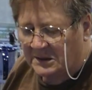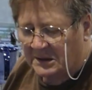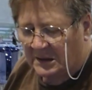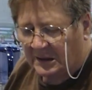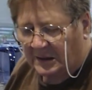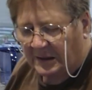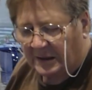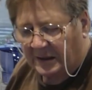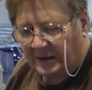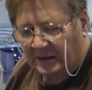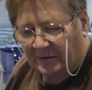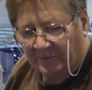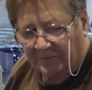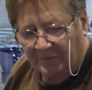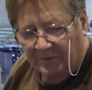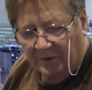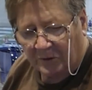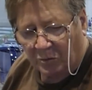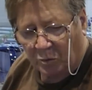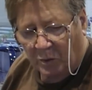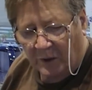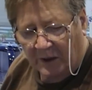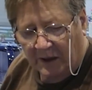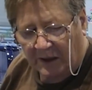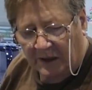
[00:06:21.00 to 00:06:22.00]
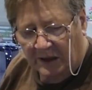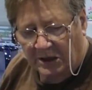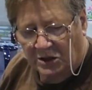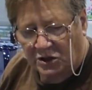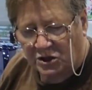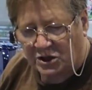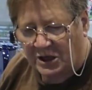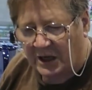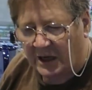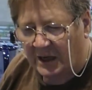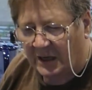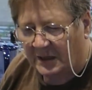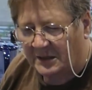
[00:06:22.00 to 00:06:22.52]
to leave your
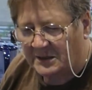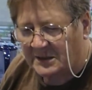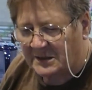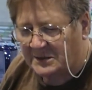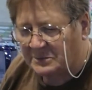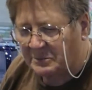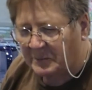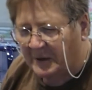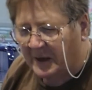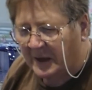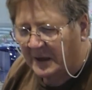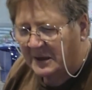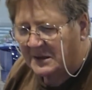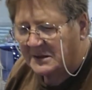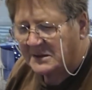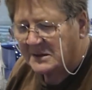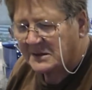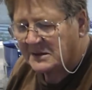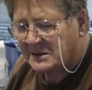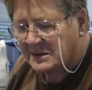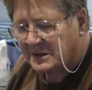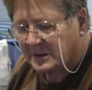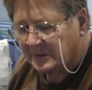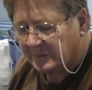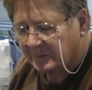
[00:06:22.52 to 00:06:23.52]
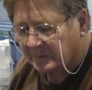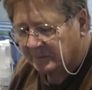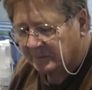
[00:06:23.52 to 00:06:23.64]
1-inch head space,